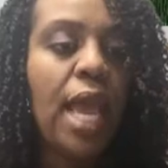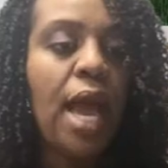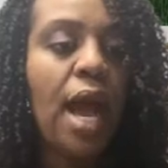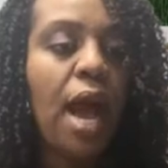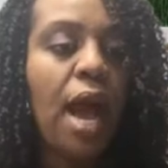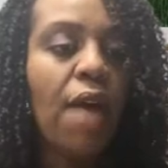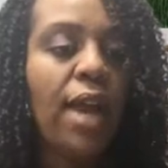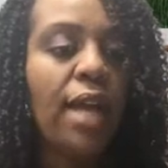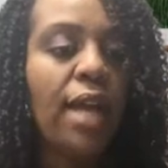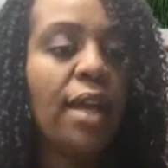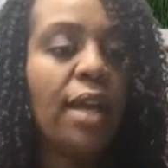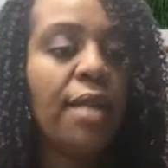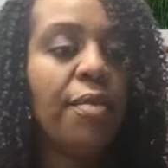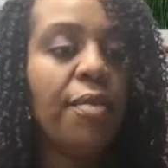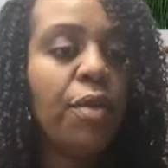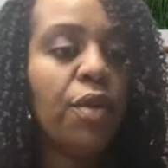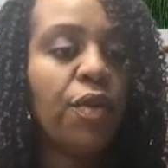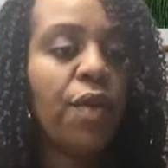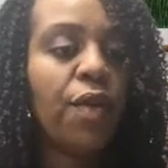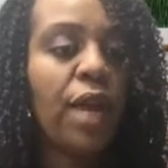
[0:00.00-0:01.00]
All right,
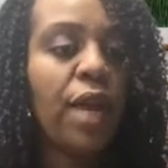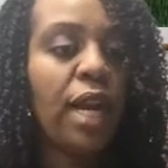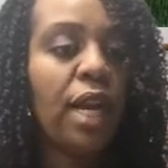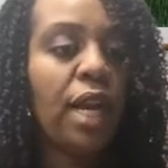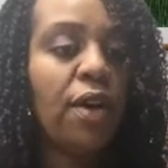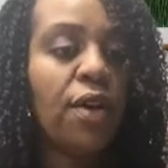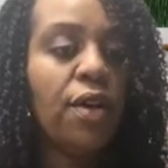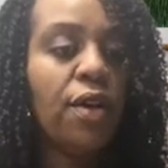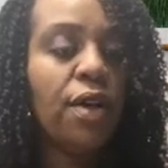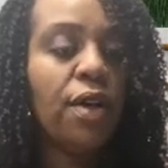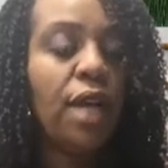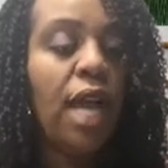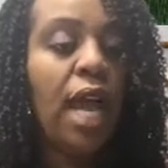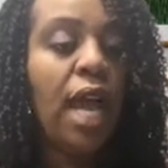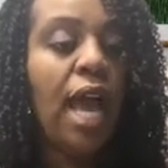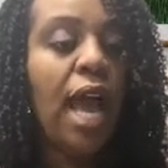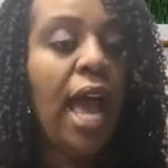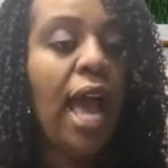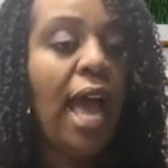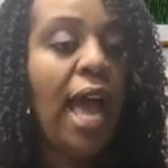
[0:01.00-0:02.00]
moving right along,
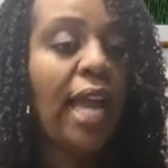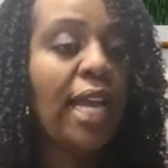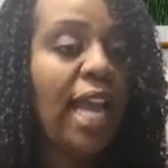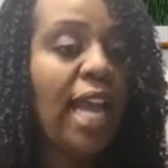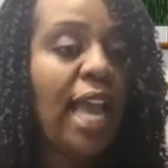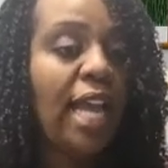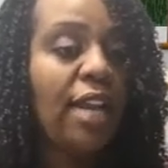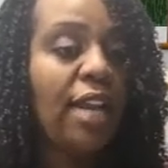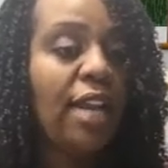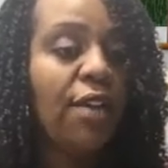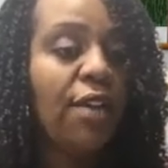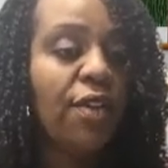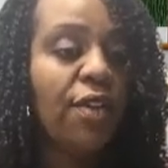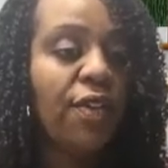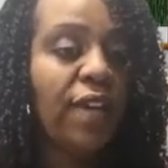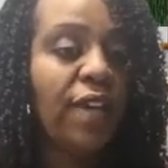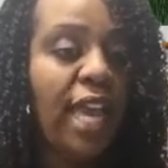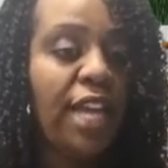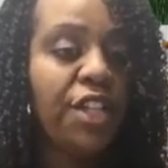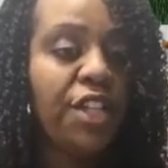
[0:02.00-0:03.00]
I can add
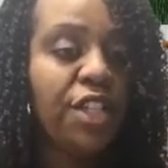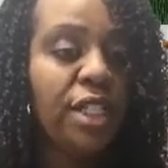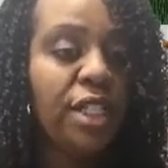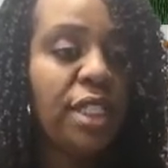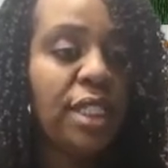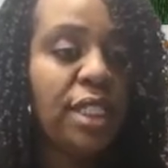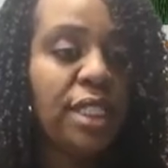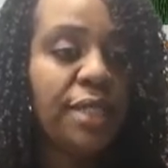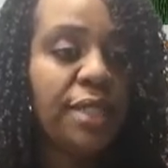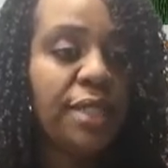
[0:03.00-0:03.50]
notifications.